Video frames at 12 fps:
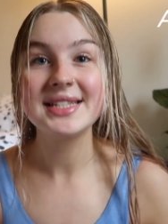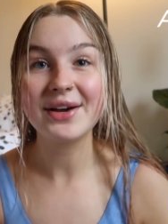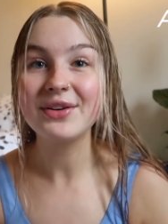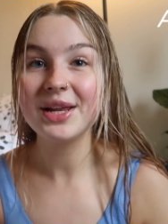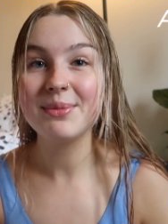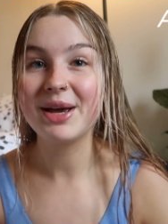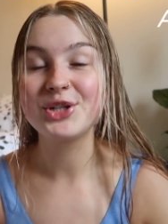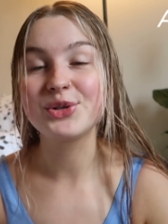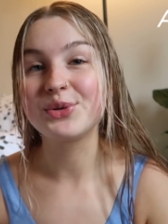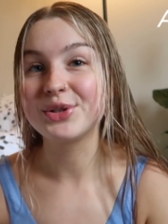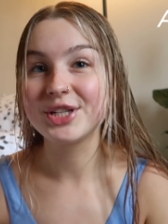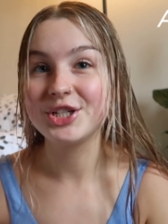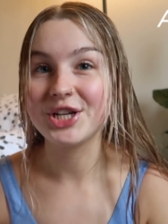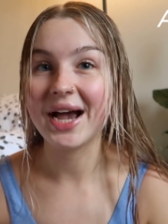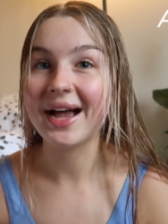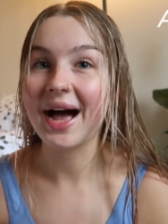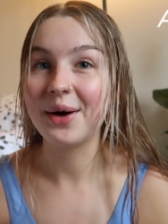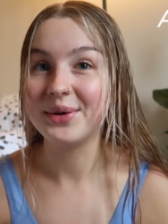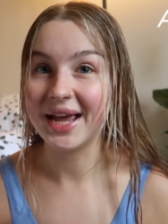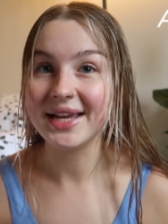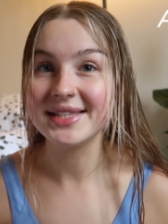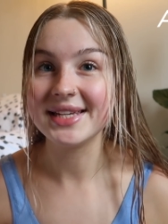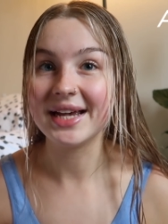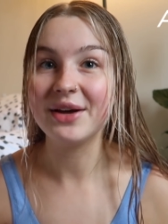definitely make sure to check out
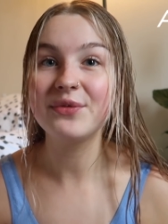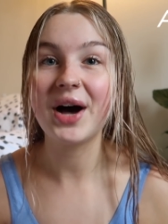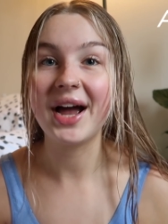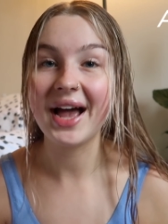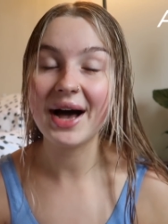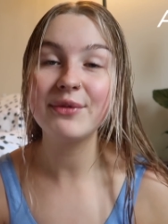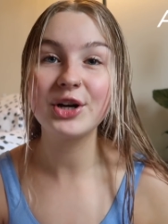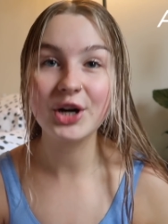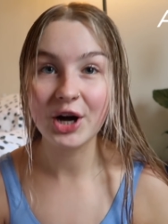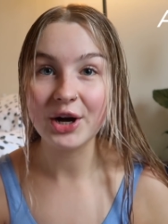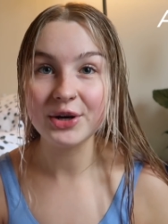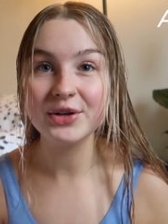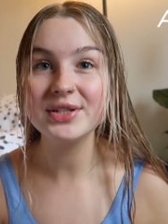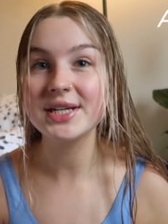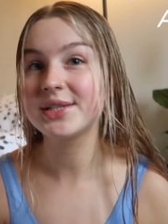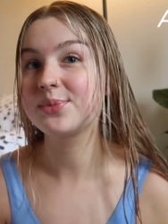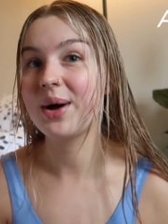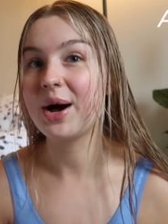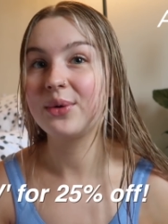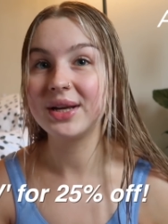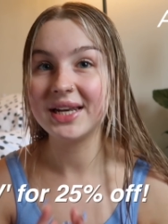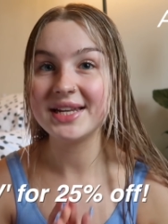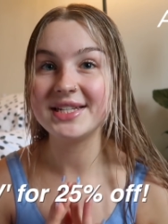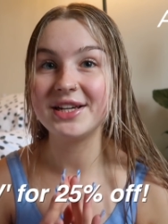Native. I have a code as well,
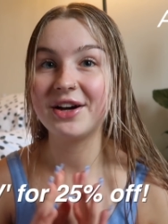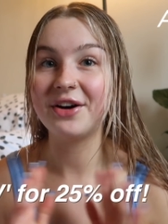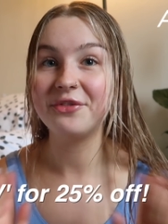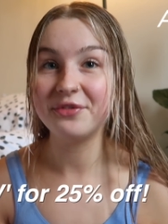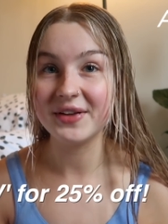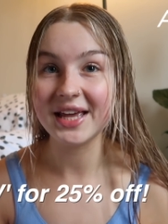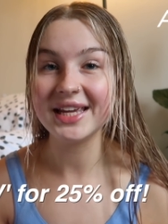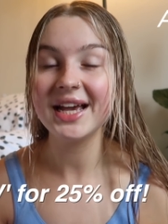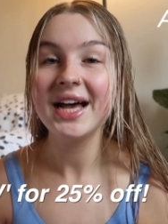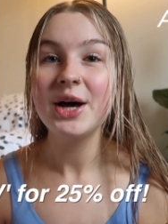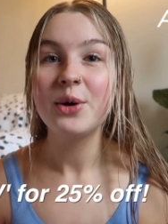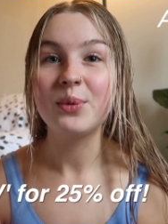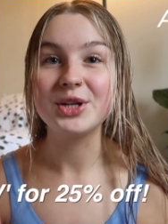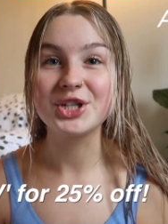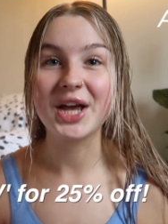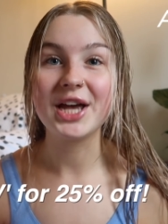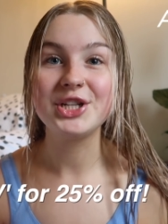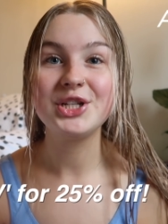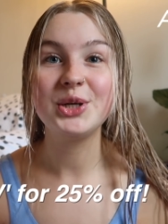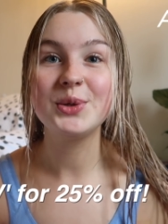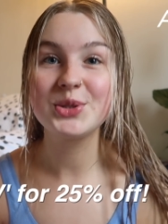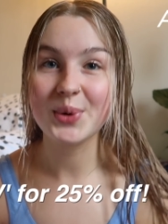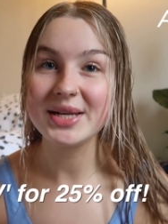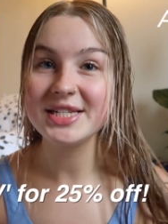Lydia V, which gets
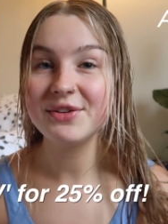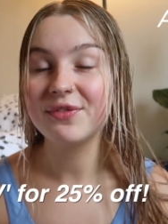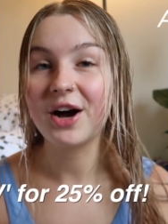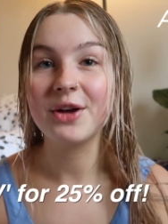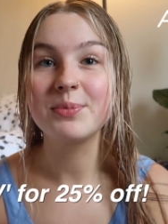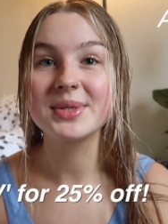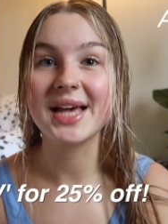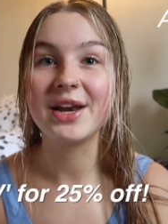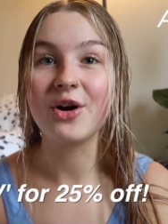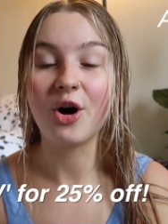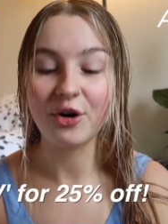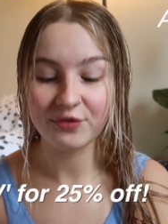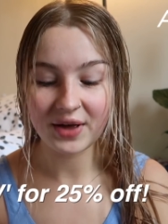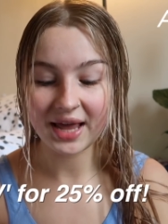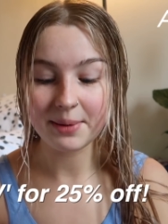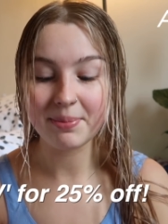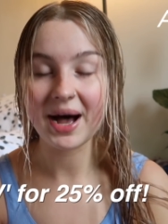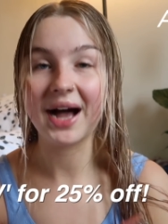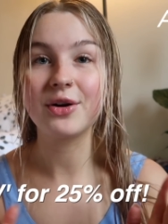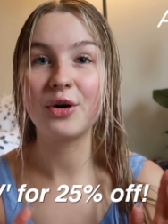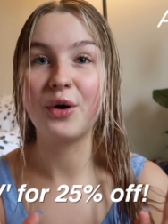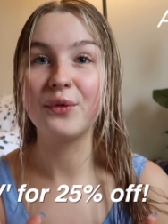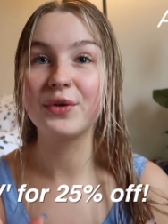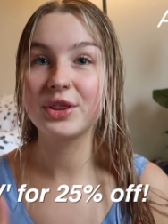you 25% off a pack
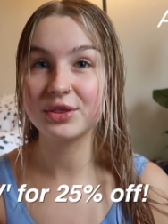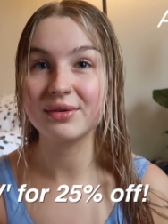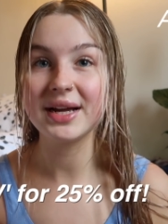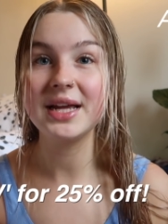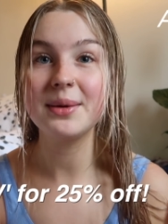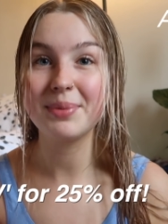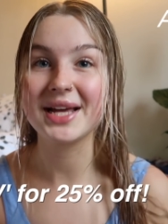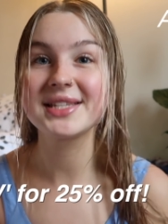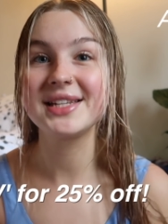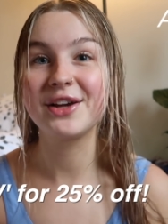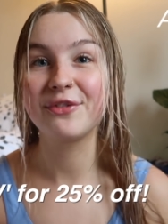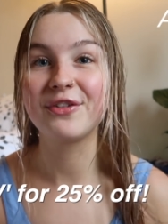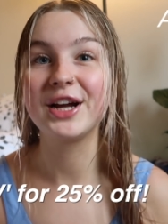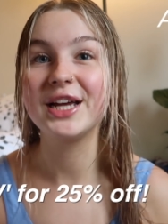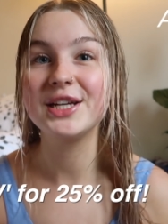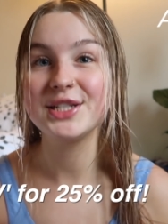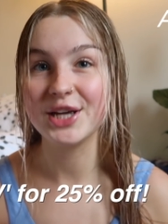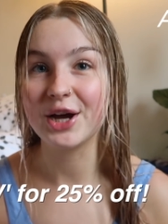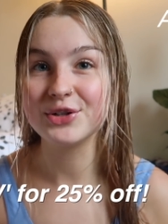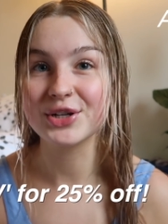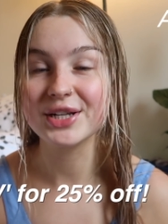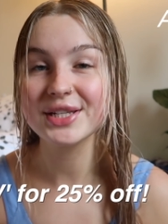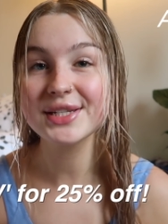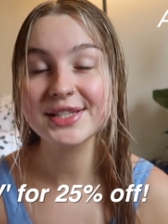of 3 plastic-free
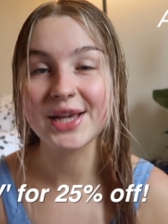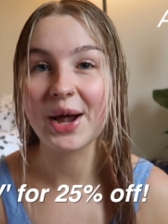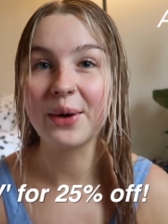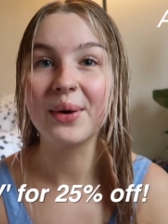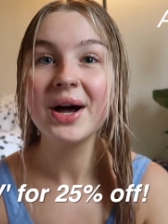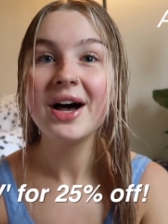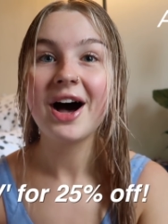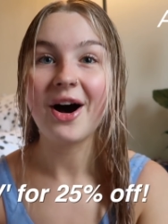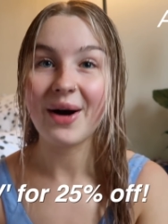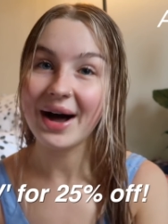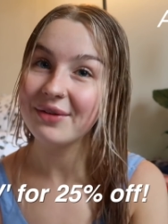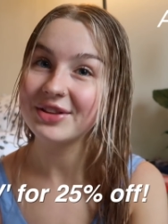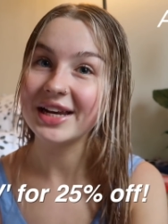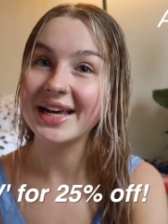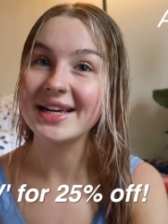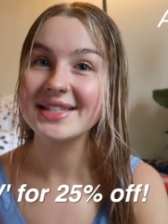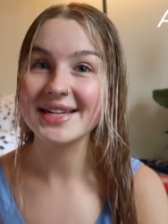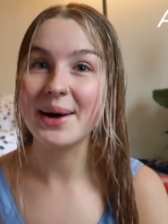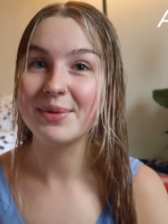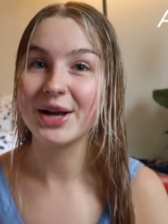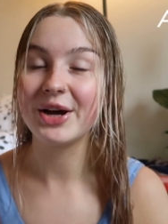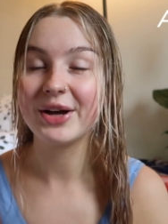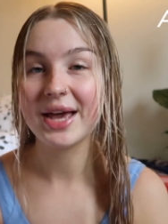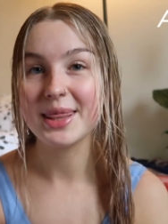deodorants. So I'll have the link down
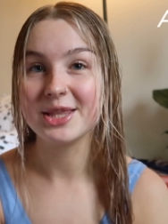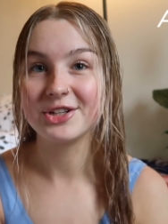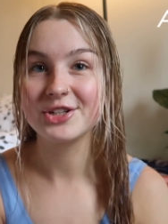below in the